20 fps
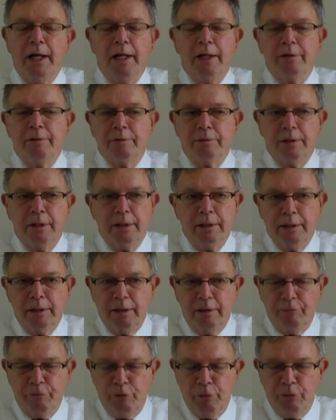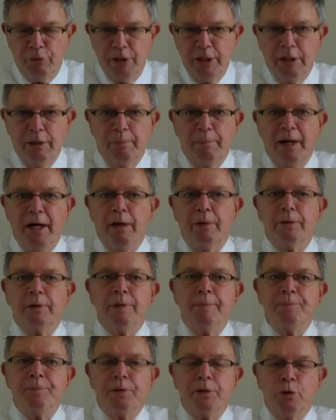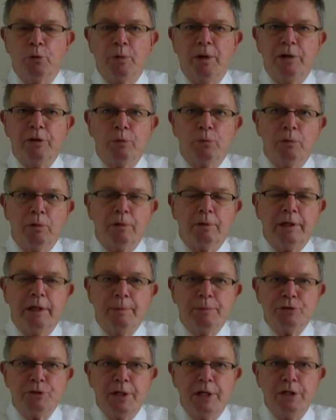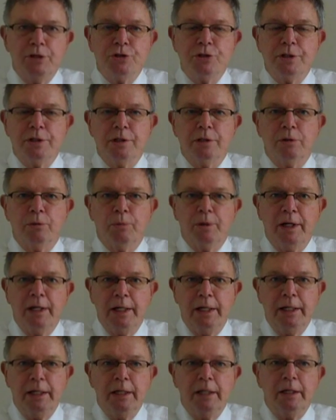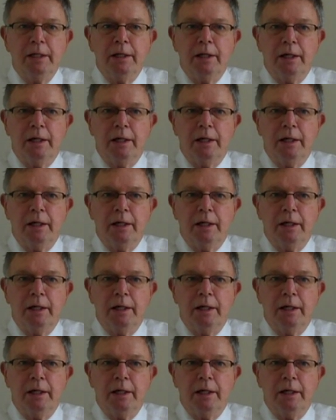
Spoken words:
And if you think about the way the world keeps changing and the way